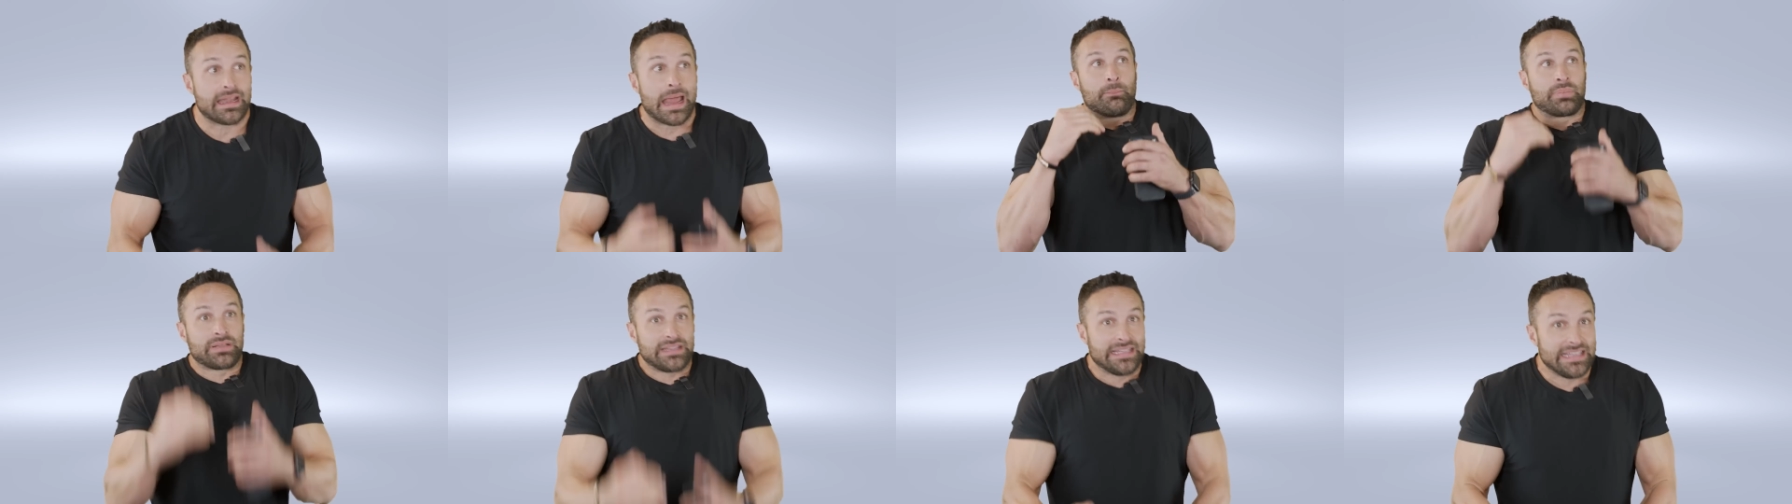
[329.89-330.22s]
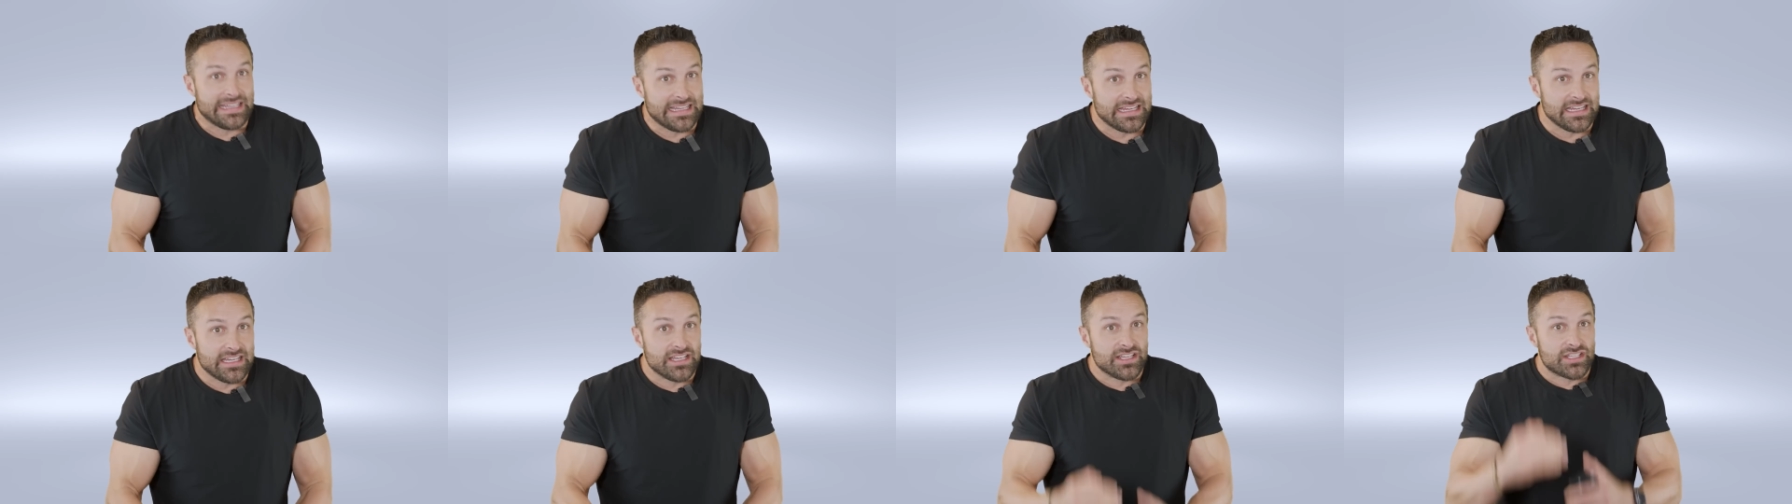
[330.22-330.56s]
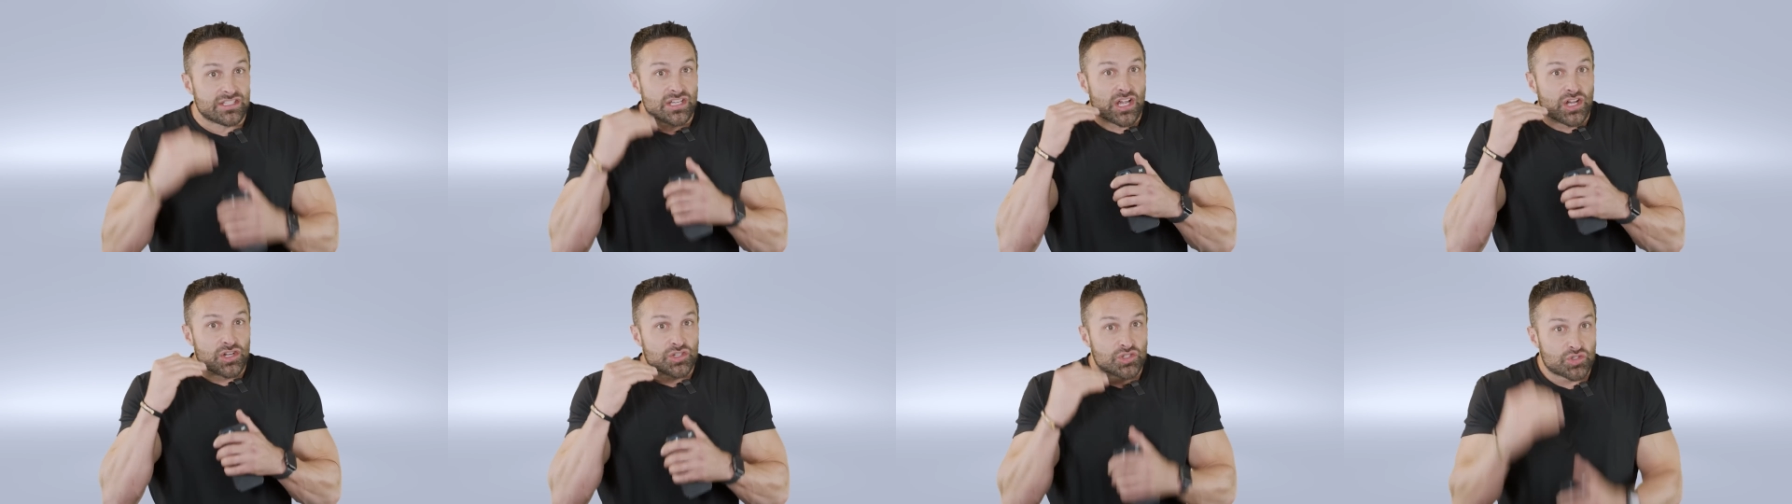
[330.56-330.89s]

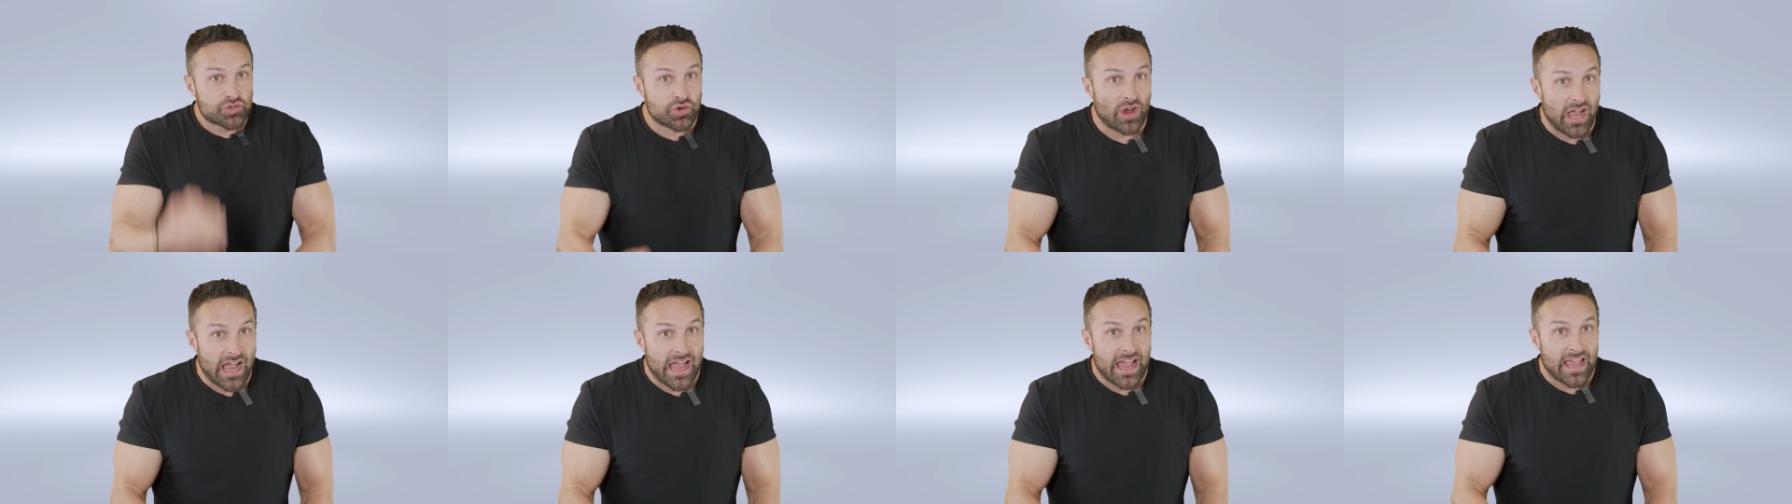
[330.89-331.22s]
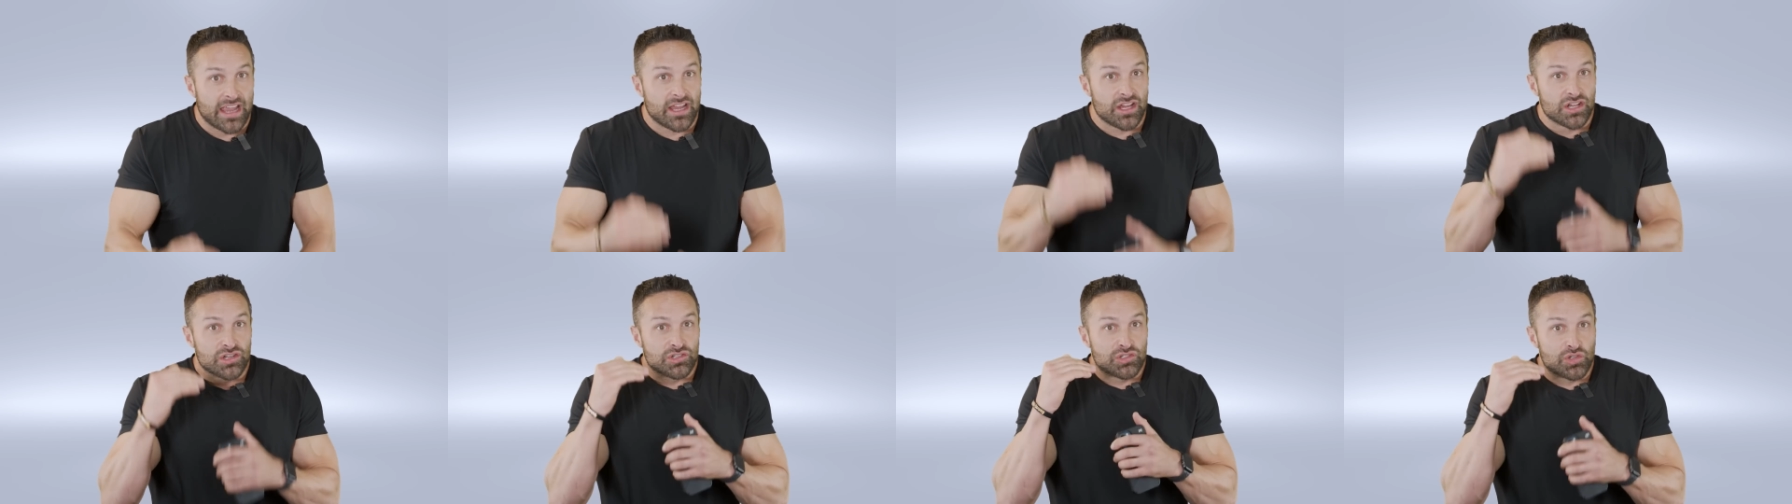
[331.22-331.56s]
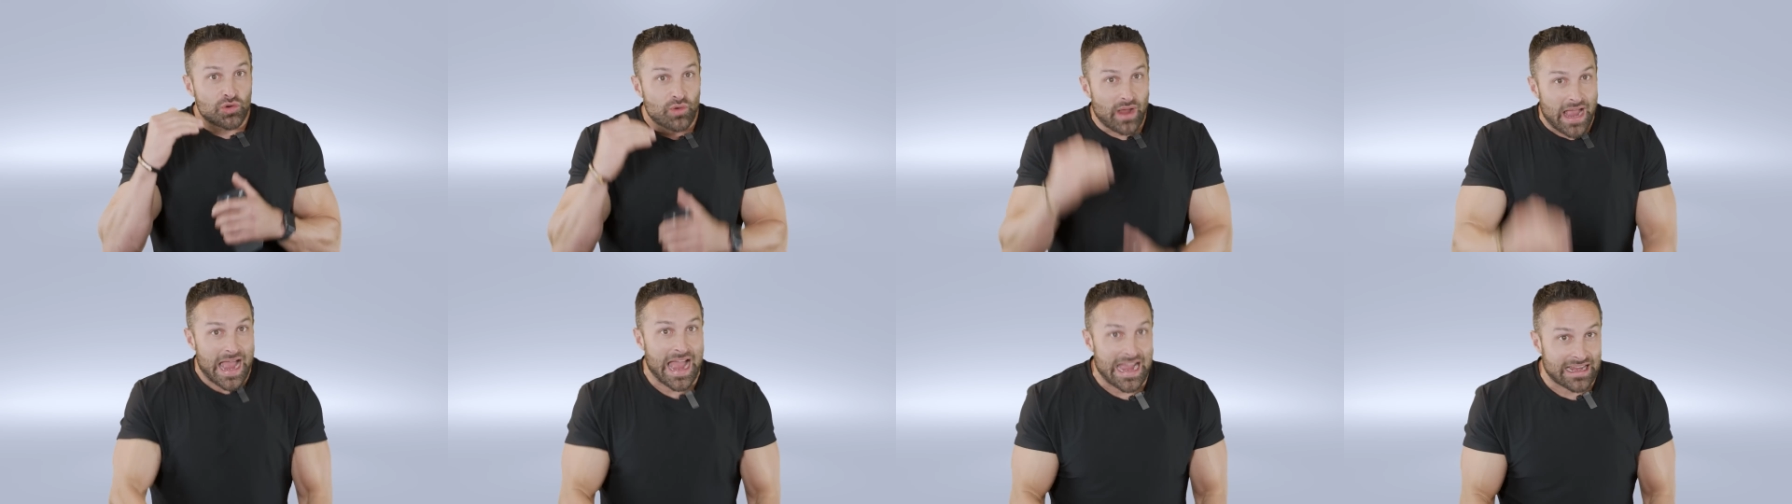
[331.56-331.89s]
Please try
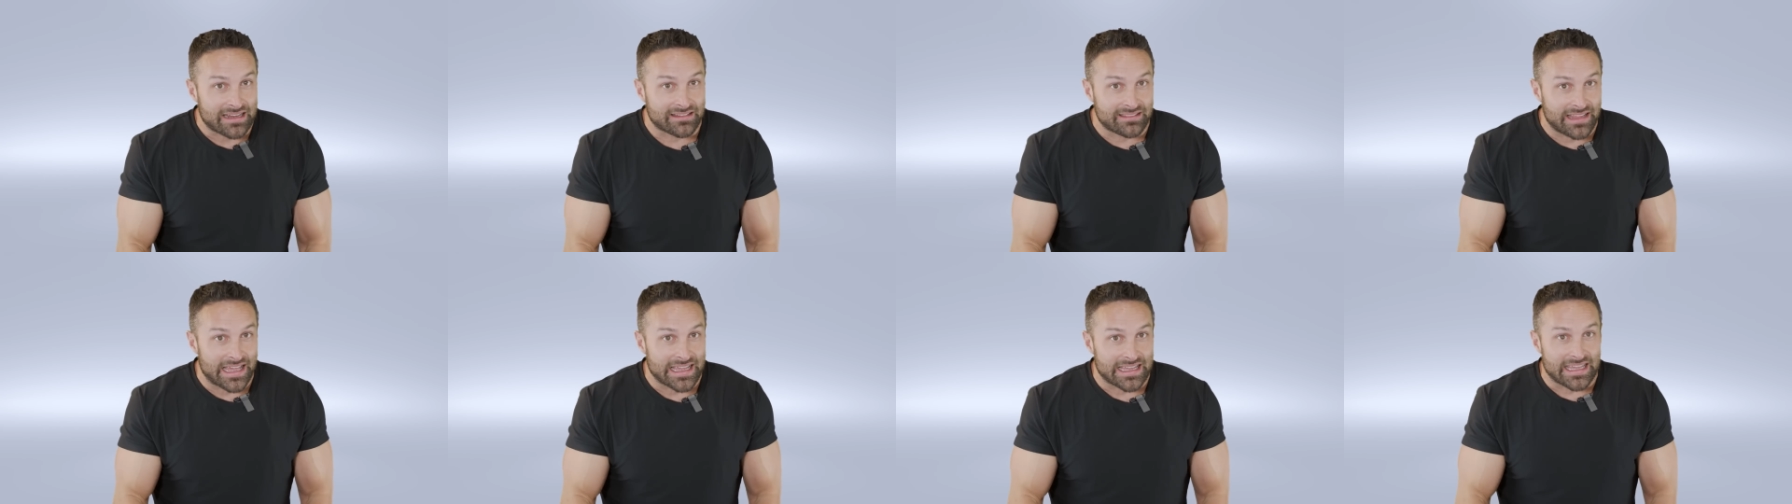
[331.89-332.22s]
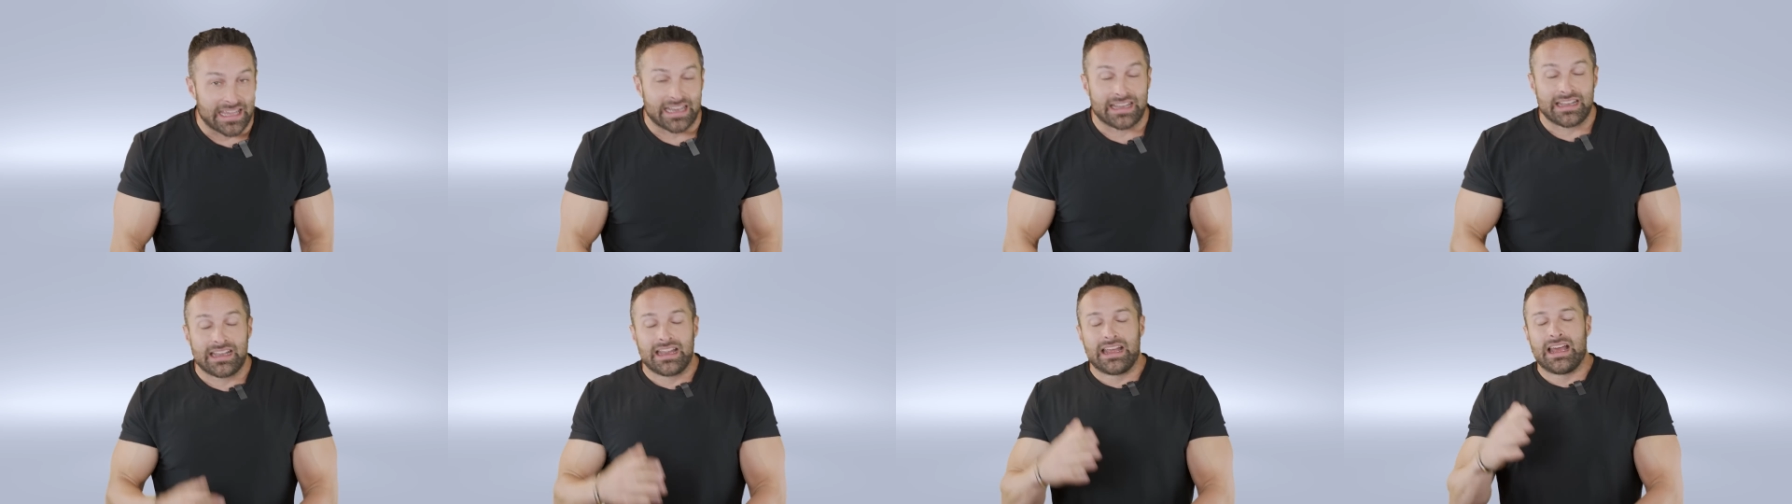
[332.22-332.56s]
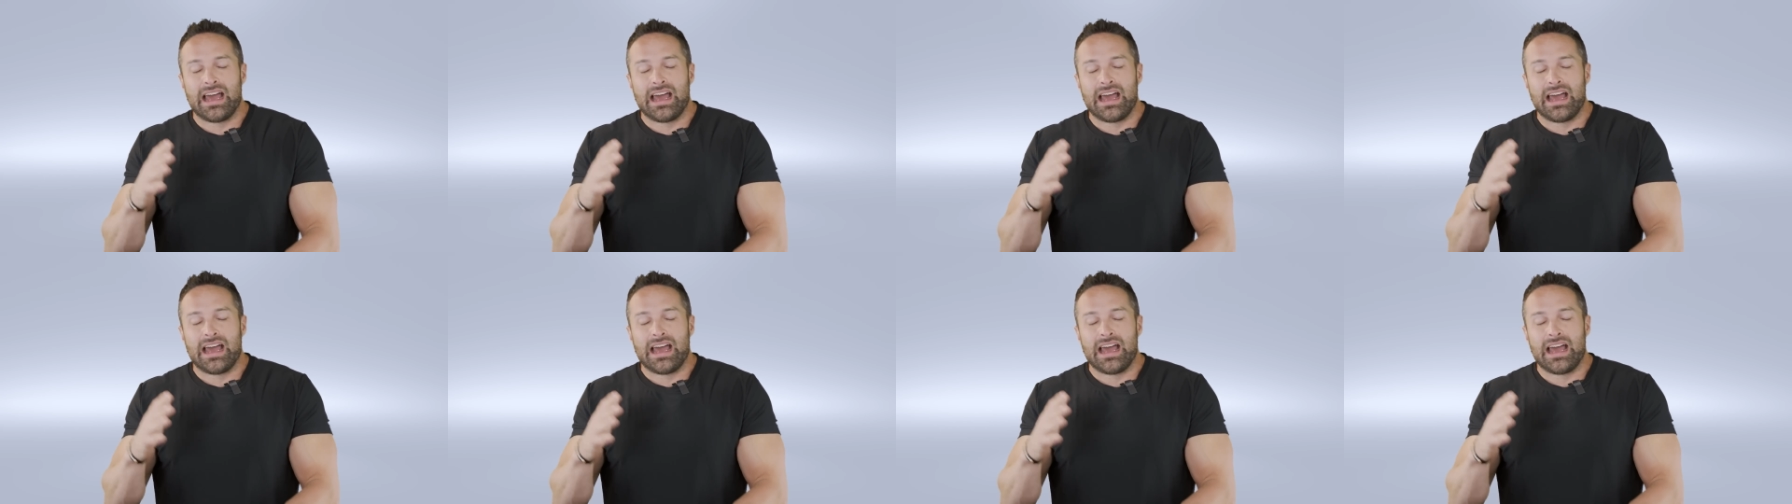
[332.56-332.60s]
to act like it.